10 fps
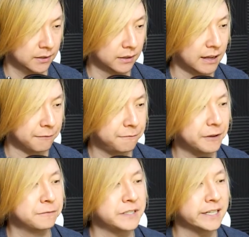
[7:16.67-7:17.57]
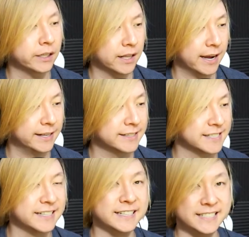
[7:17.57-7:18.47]
that 50 clients
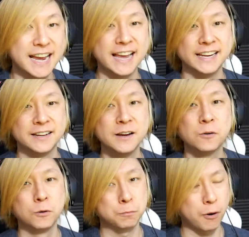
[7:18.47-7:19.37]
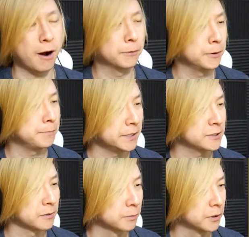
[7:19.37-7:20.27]
in a day would probably be
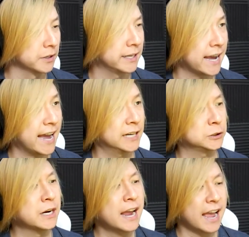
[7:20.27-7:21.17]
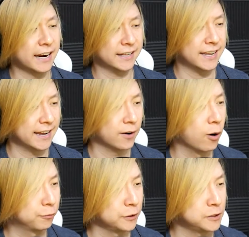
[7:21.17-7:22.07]
some good cash. And again,
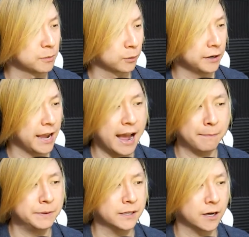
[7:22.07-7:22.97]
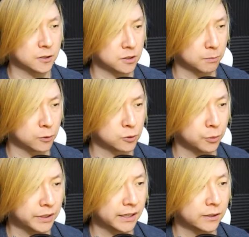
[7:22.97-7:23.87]
hopefully some really happy customers so
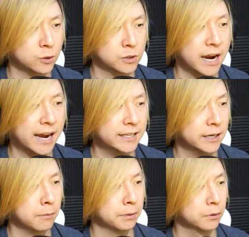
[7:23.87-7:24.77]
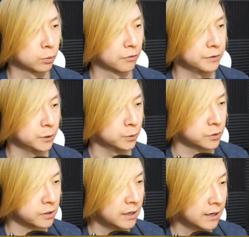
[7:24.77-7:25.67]
we can get those high Yelp
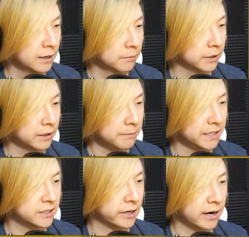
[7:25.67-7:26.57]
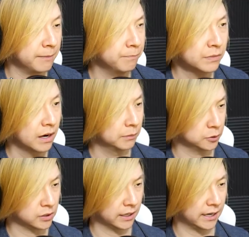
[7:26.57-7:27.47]
reviews. But in the meantime, I'm
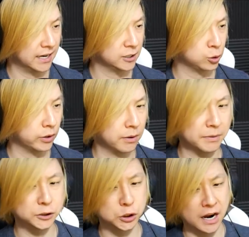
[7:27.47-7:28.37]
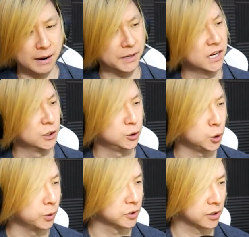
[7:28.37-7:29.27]
just gonna concentrate on my job,
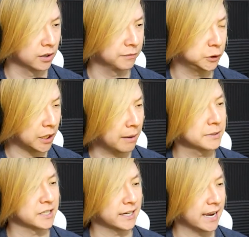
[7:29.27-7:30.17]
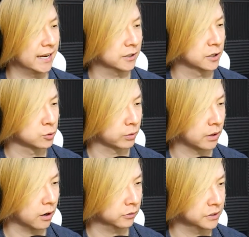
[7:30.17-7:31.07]
do as good of a job as I can, because
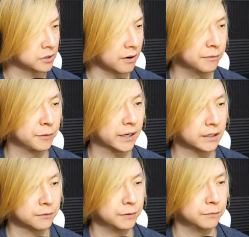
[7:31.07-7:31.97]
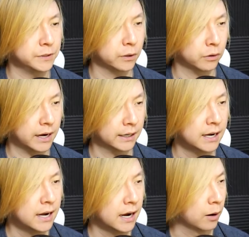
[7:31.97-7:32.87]
regardless of if I get to 50 or not,
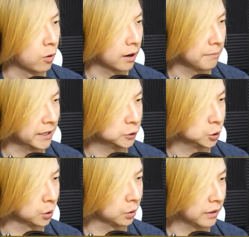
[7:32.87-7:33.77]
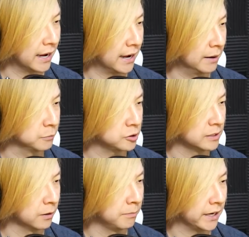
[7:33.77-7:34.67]
I wanna make sure that I'm
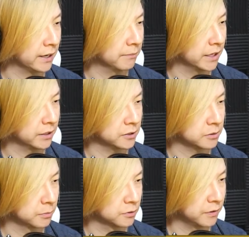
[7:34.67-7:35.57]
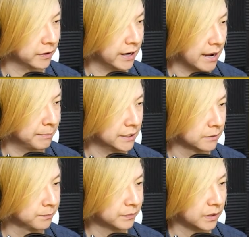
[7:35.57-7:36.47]
still making my customers very happy.
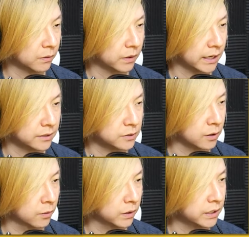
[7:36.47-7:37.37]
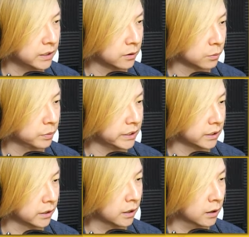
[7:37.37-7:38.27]
Okay, so here we
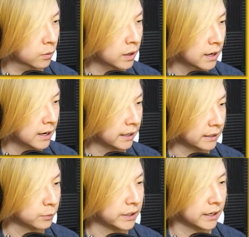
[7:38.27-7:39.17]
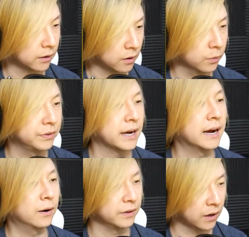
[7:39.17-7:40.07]
go. I think we gotta go
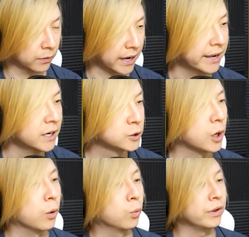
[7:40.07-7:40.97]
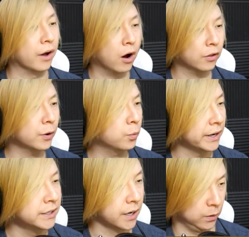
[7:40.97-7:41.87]
down. Okay, so with all the
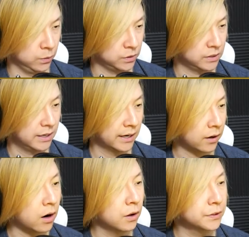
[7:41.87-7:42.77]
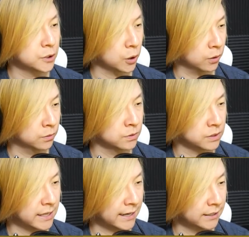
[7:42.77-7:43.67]
windows and all the turns
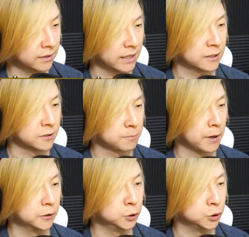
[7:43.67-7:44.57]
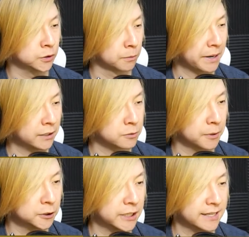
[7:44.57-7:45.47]
that the sponge, your paint
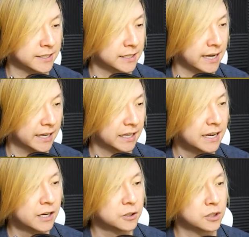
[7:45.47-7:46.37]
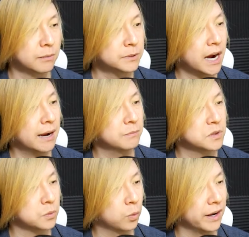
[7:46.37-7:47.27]
sponge has to take,
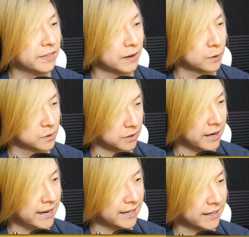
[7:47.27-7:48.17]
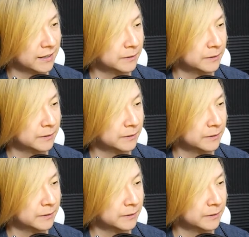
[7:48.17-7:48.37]
sometimes when there's like